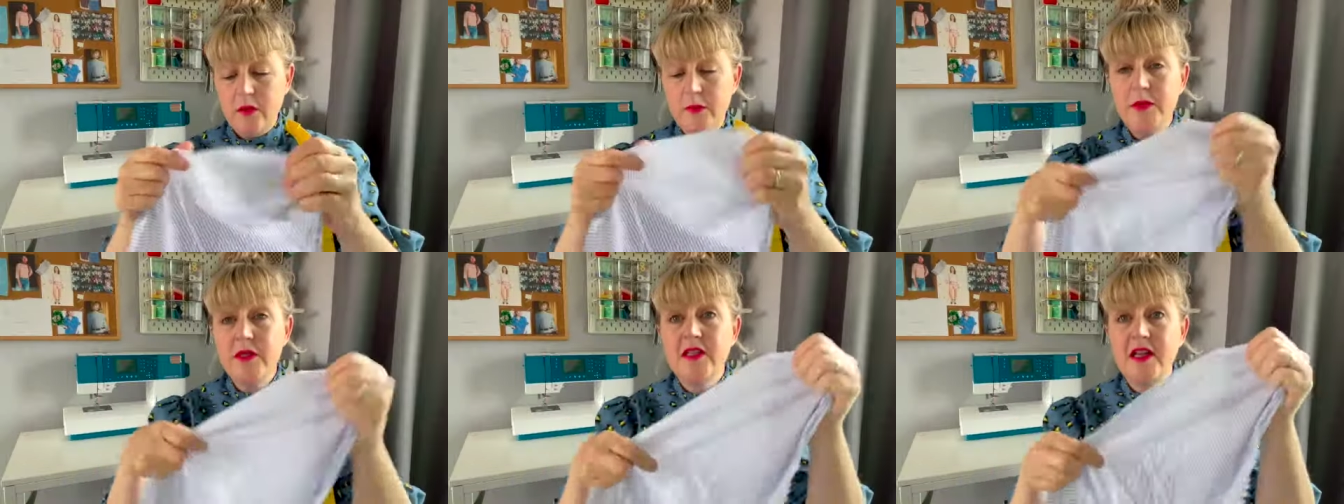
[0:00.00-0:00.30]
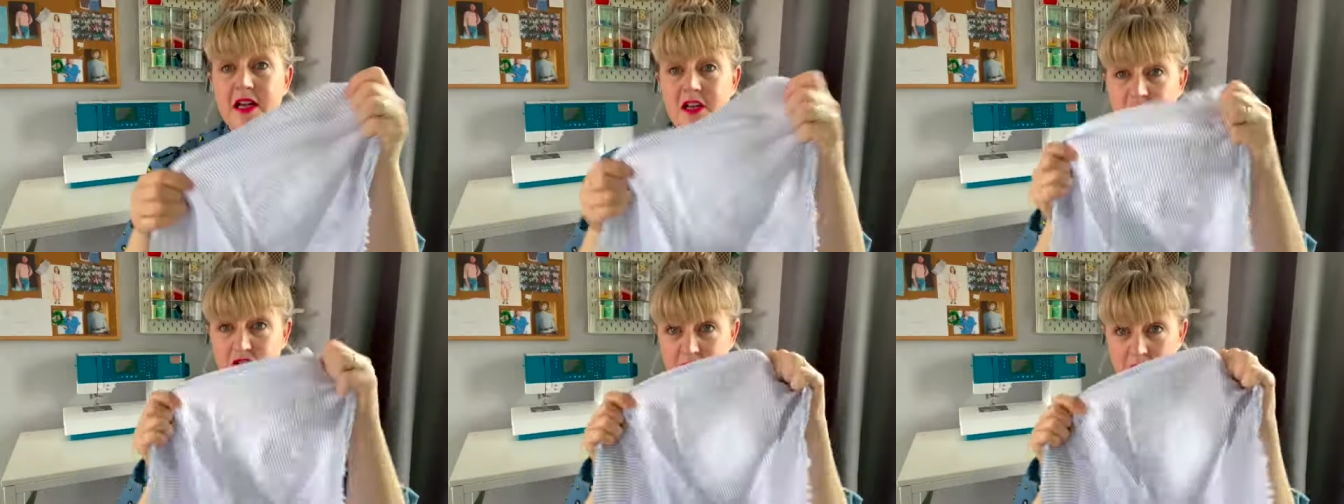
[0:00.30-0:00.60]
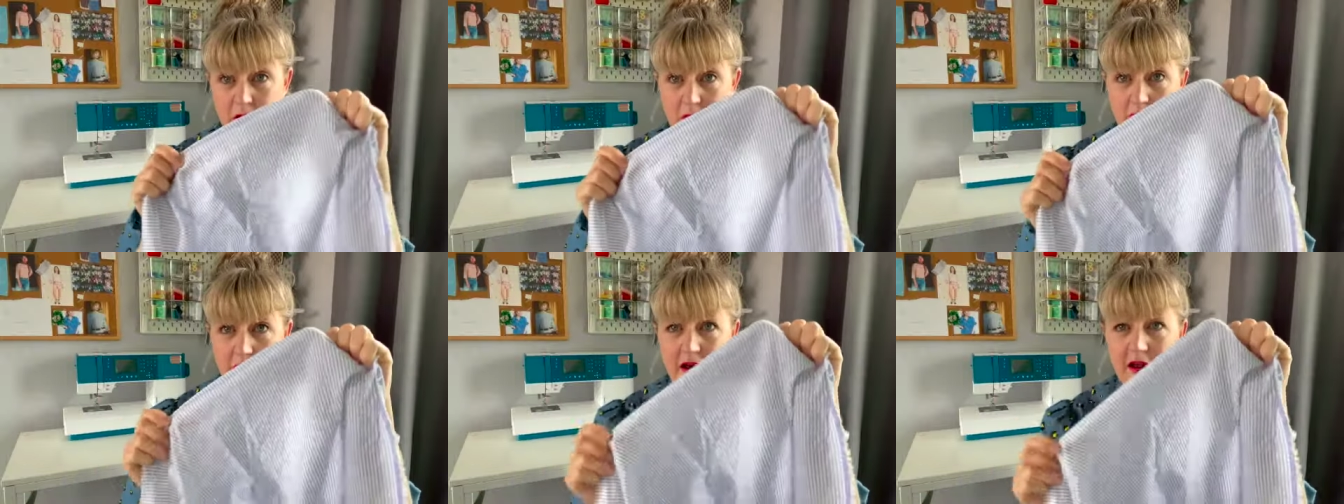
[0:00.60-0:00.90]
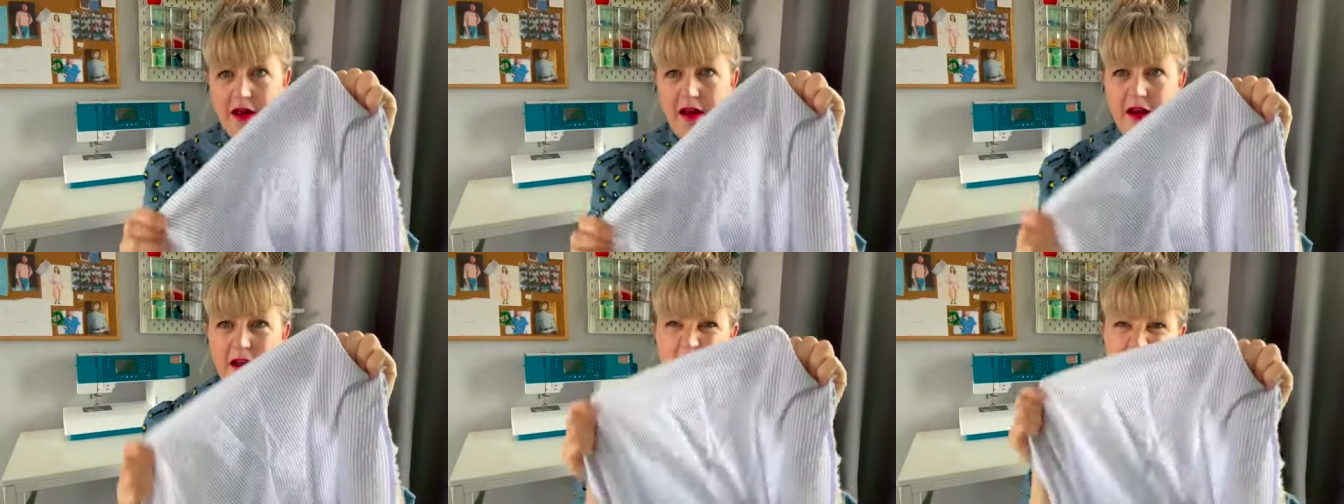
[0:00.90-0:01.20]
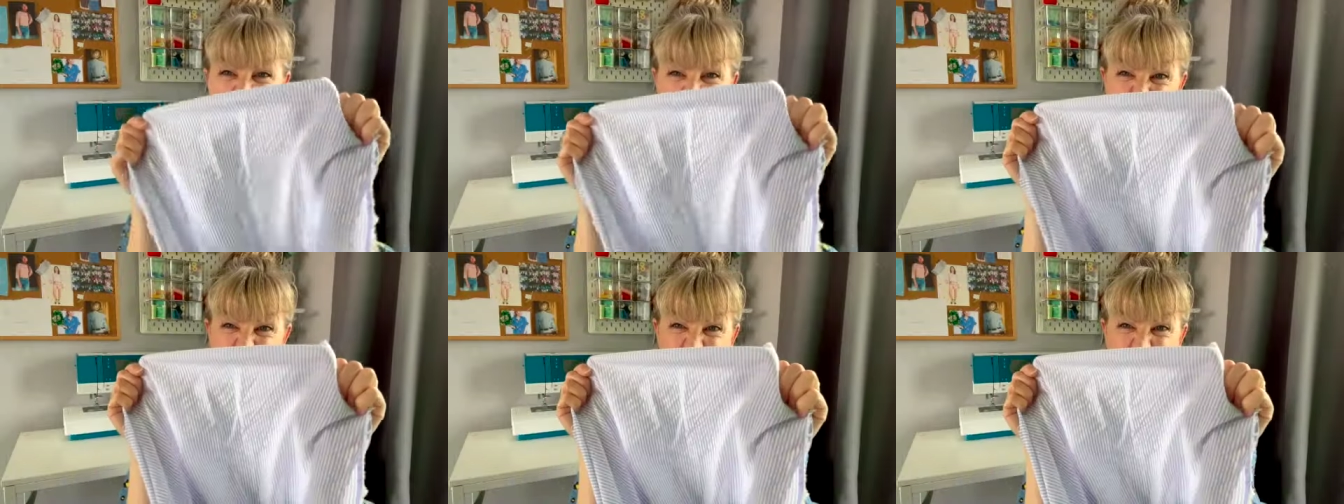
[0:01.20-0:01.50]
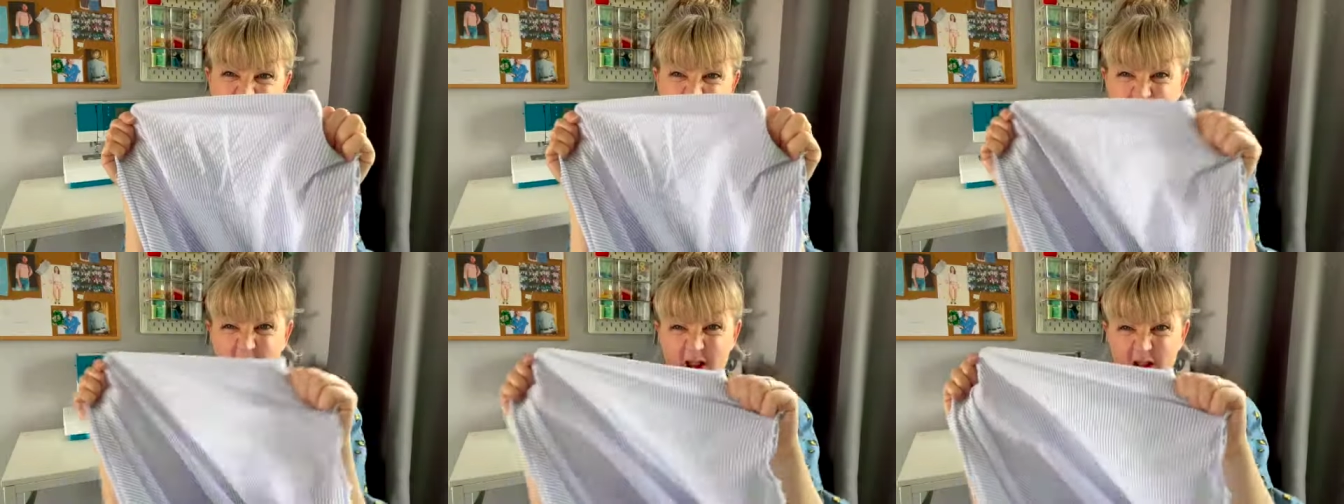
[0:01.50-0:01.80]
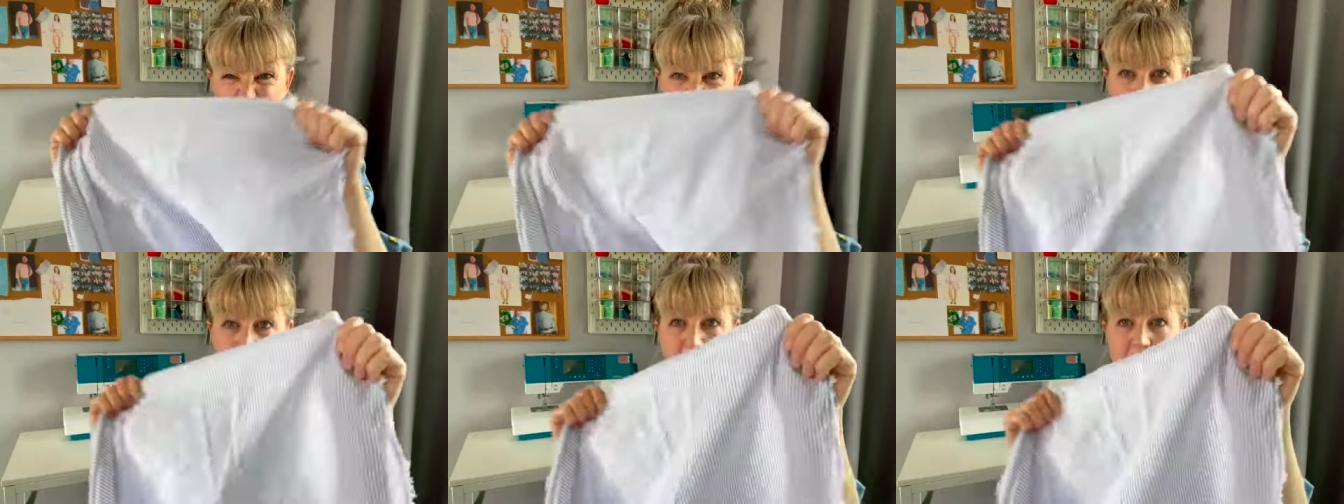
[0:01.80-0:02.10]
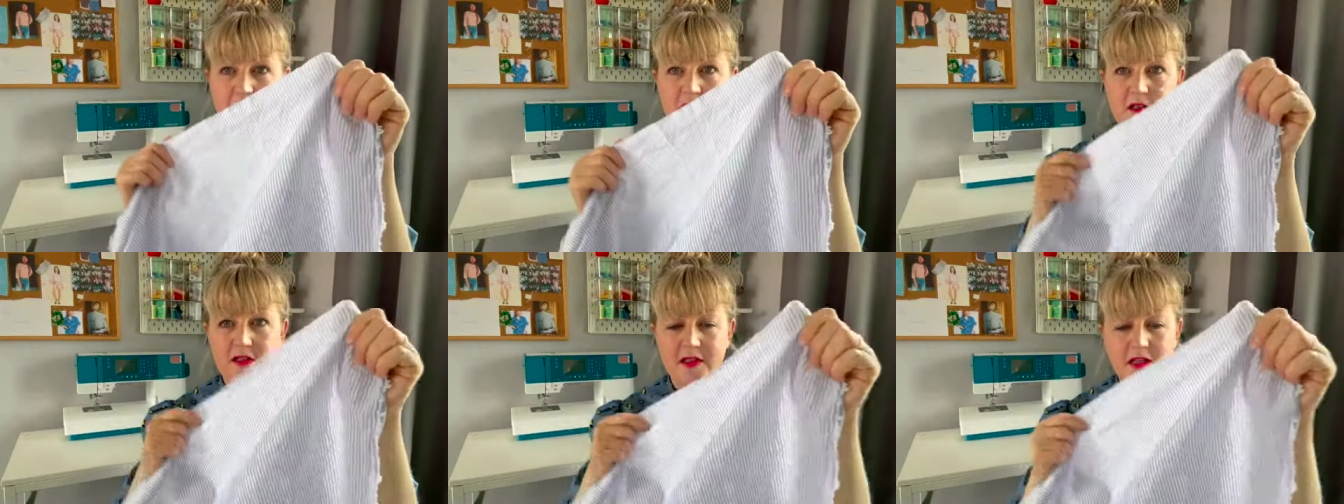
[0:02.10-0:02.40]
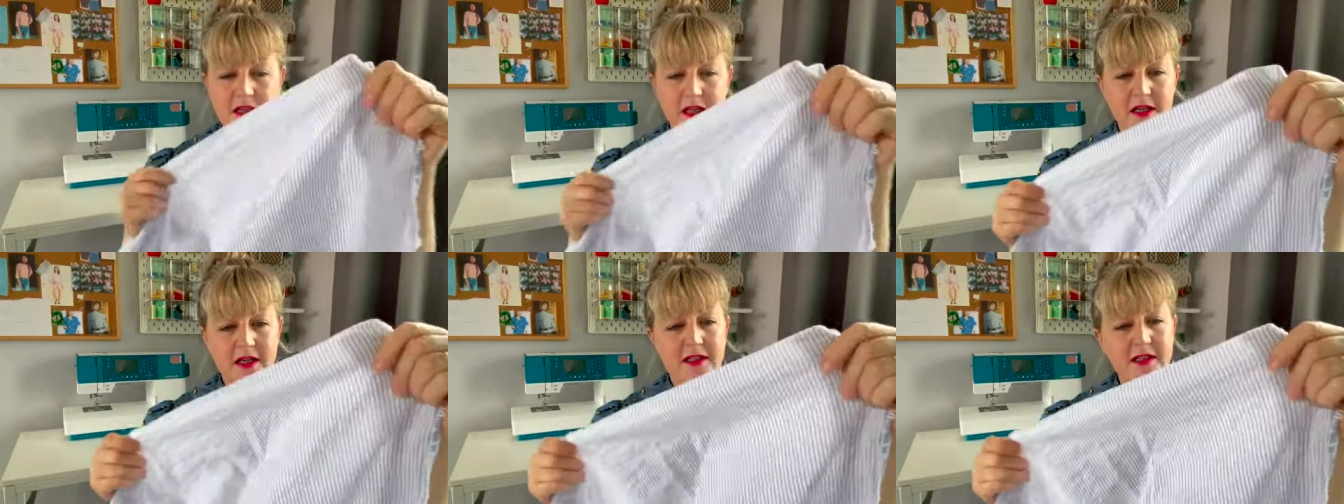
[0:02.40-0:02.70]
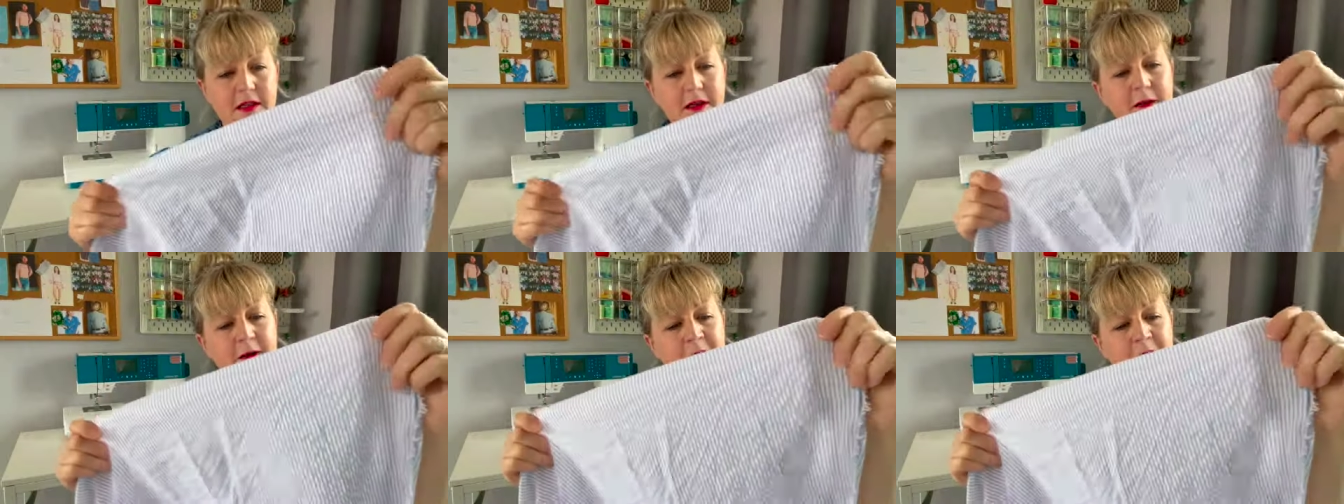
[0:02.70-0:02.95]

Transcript: obsession with lilac, I got two meters of this.